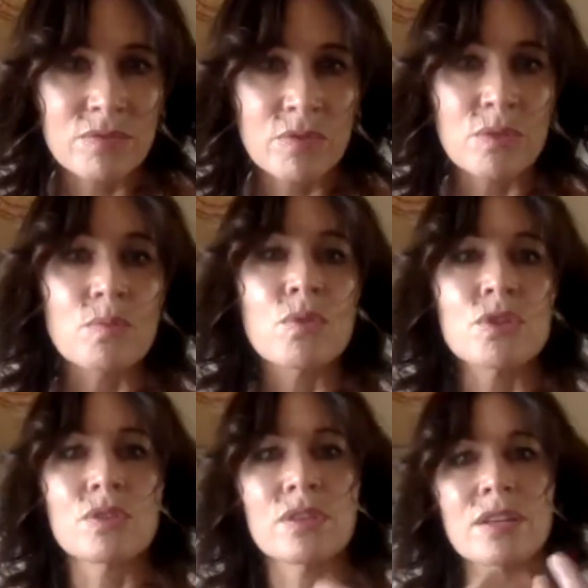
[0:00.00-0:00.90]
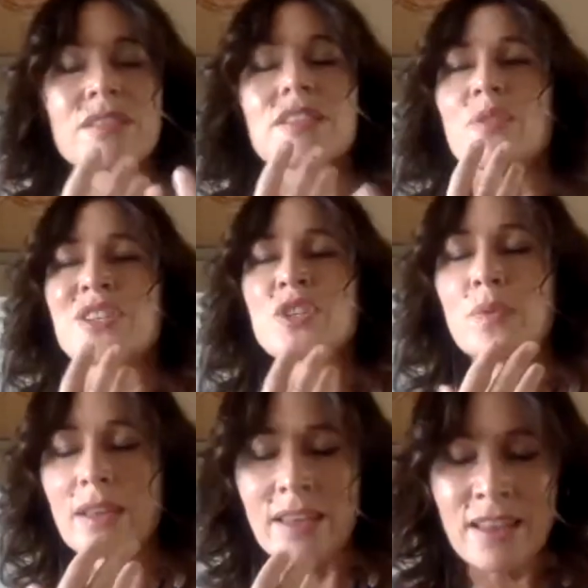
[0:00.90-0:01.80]
for the water that is going to
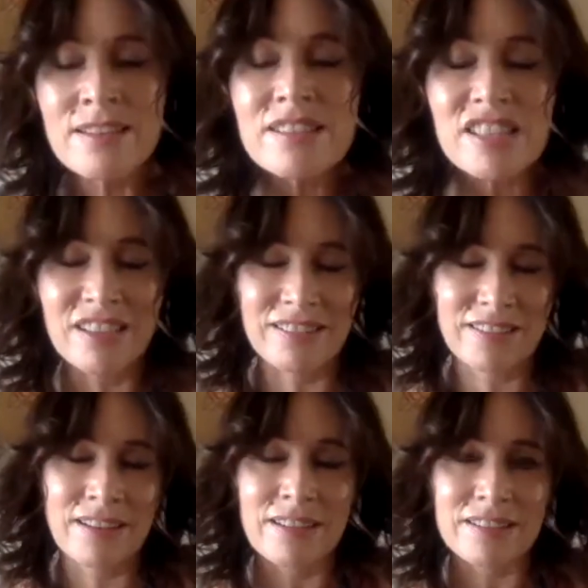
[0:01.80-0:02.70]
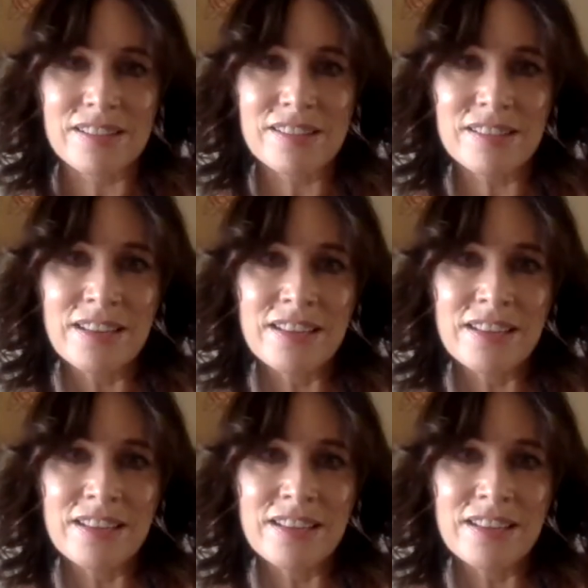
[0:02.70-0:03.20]
enter us?